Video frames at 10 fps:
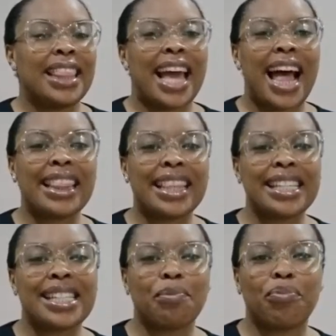they had
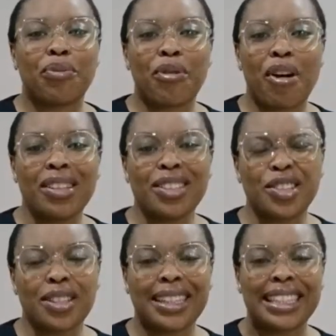this
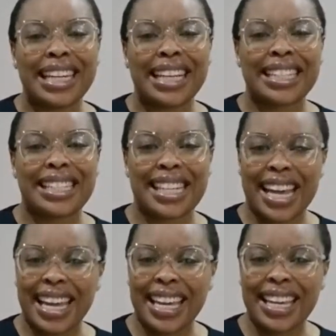brunch the next
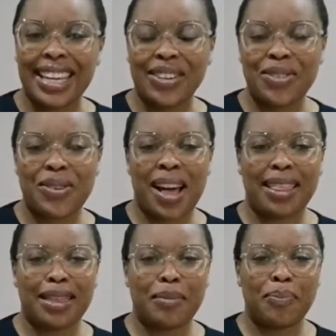day, you know,
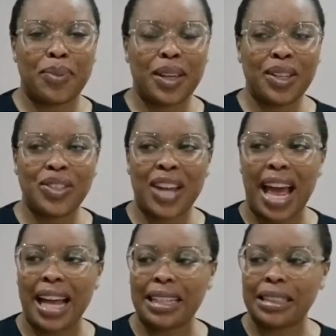at the beach,
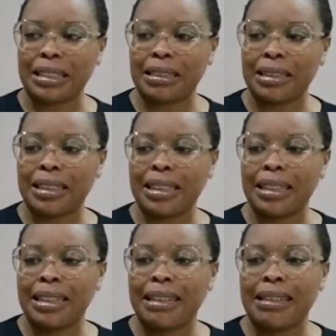and
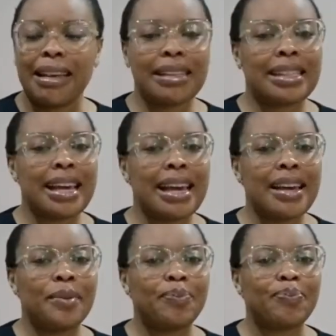they
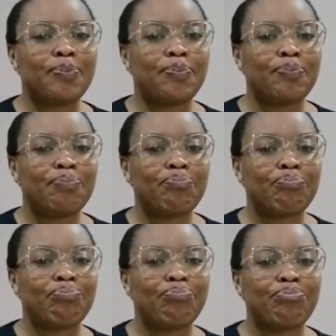say,
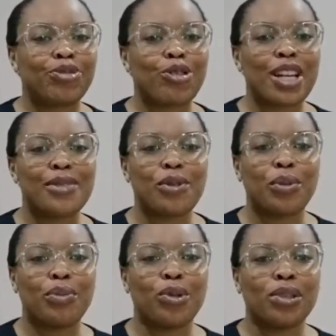friends
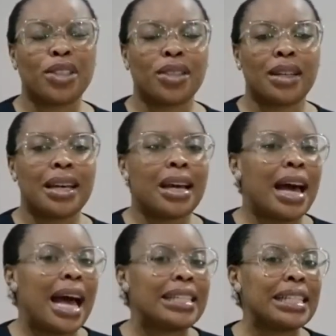for brunch.
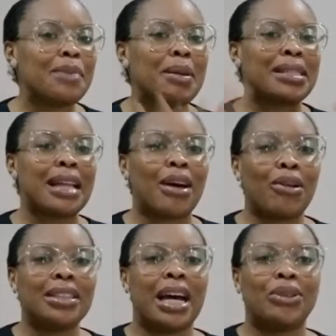I think the person that
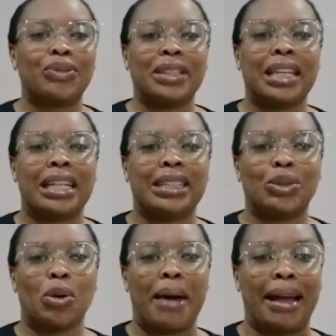got the outfit there is
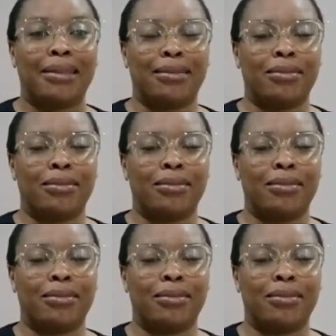Choma.